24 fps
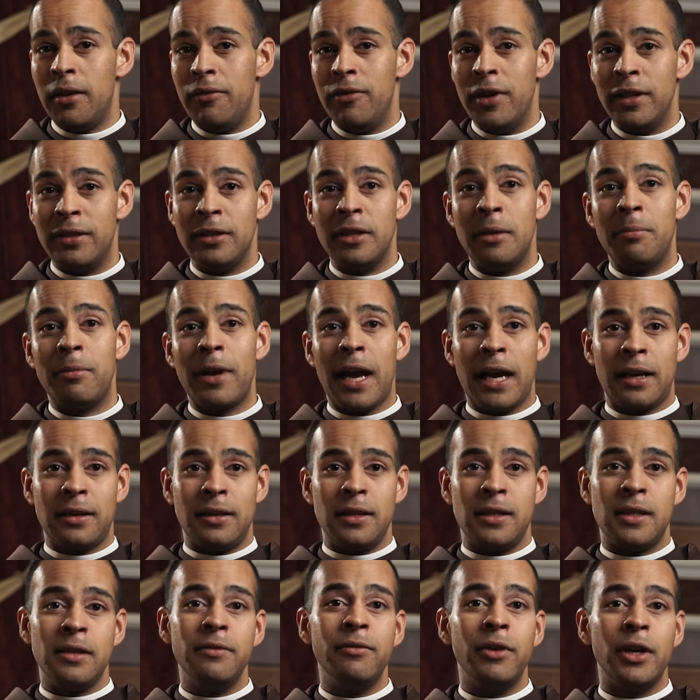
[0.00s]
both in the
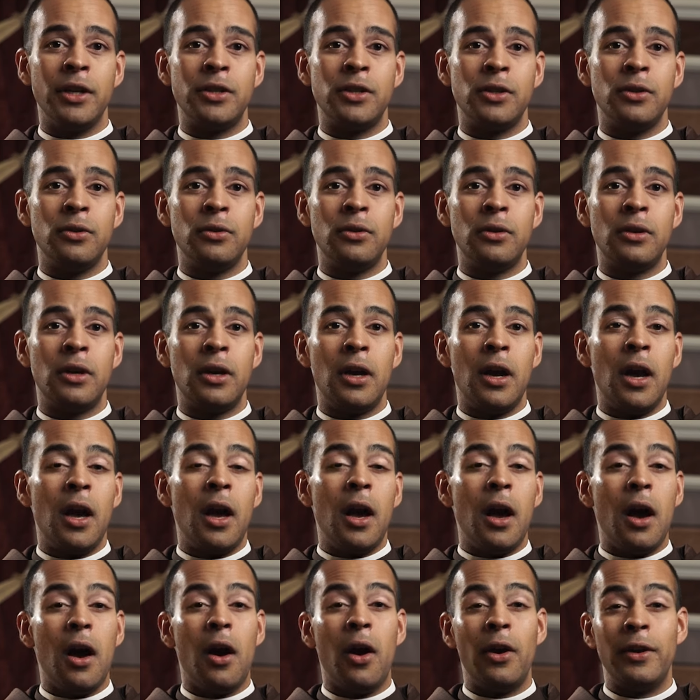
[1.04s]
practice and virtue
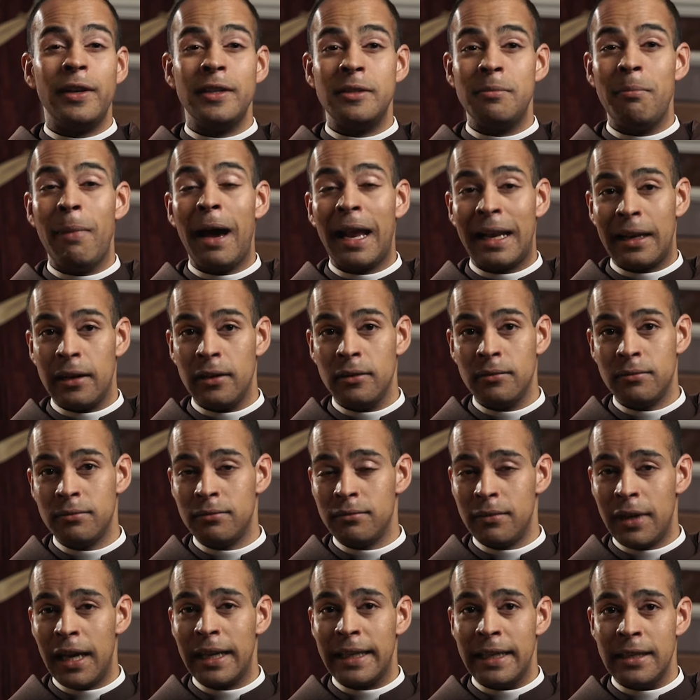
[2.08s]
or in his battle
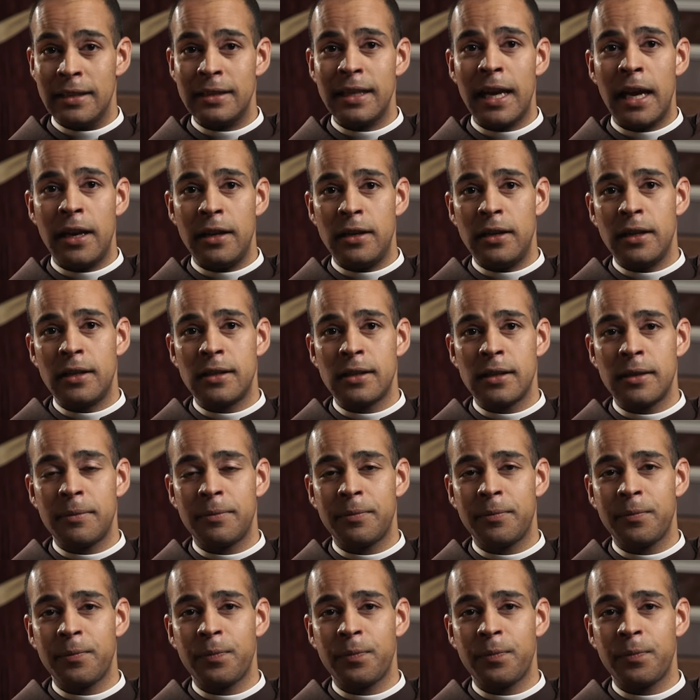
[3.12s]
against the heretics.